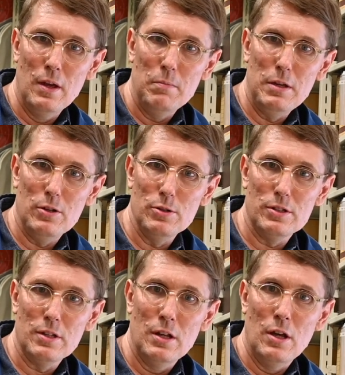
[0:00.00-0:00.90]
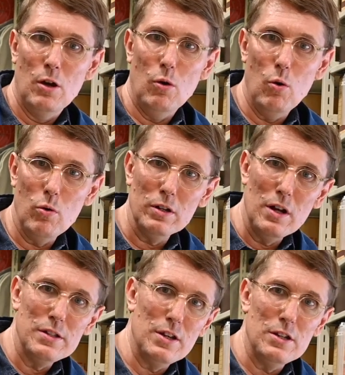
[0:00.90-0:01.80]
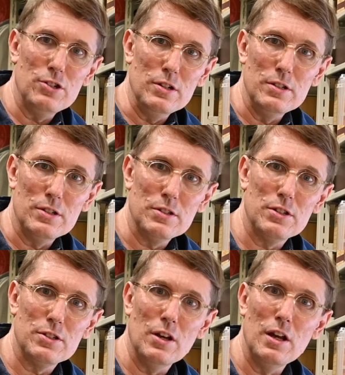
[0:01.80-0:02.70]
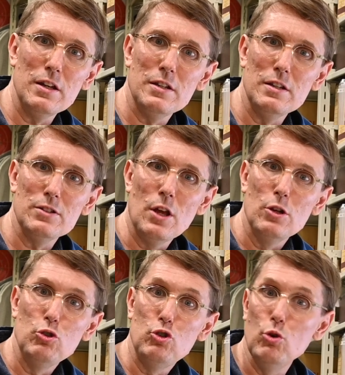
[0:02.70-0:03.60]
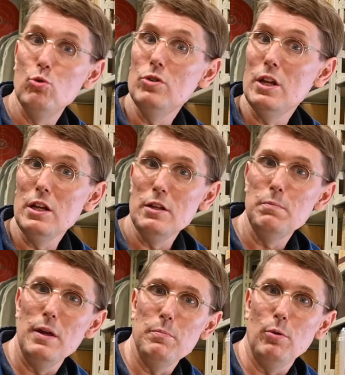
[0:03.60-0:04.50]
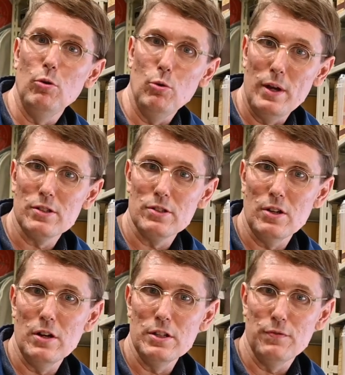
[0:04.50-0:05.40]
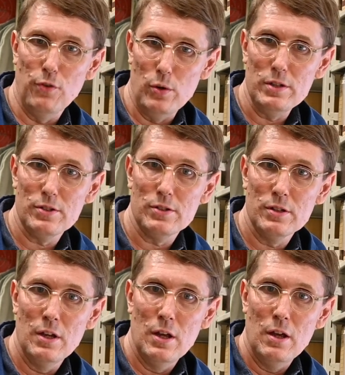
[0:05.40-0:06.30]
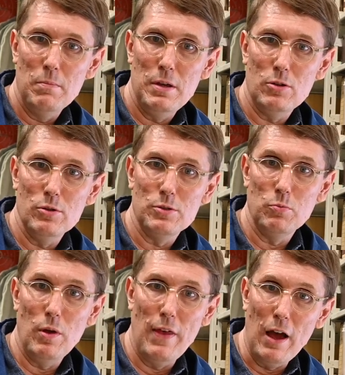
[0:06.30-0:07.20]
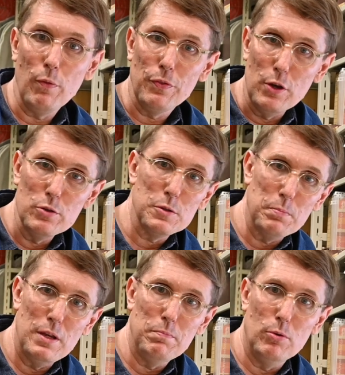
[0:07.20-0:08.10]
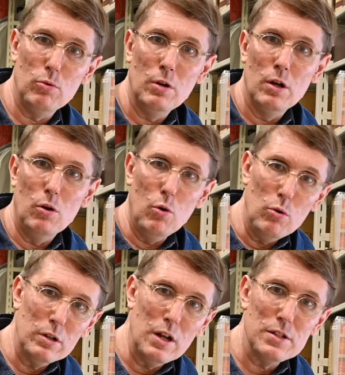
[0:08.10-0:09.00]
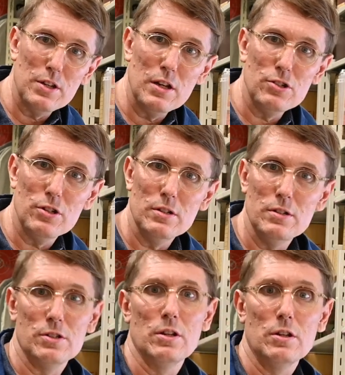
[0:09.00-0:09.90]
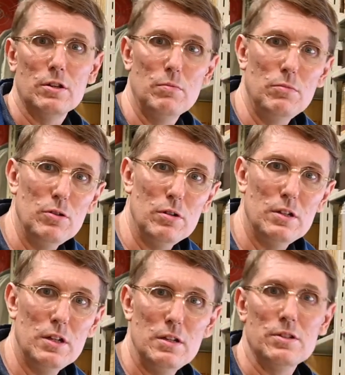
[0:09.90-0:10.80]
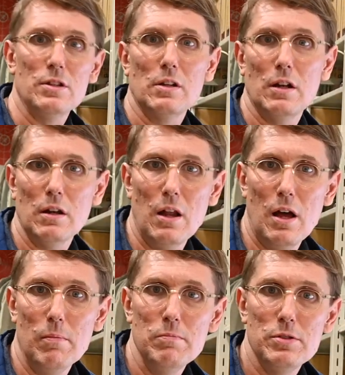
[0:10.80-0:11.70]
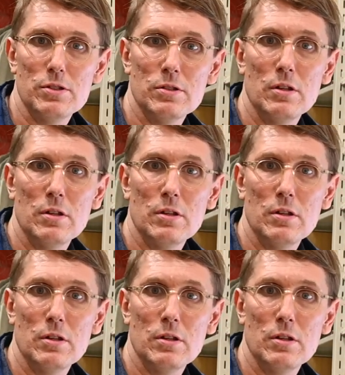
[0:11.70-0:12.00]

Because organizations, societies, do need people who exercise voice. Because without those people, organizations, communities, clubs,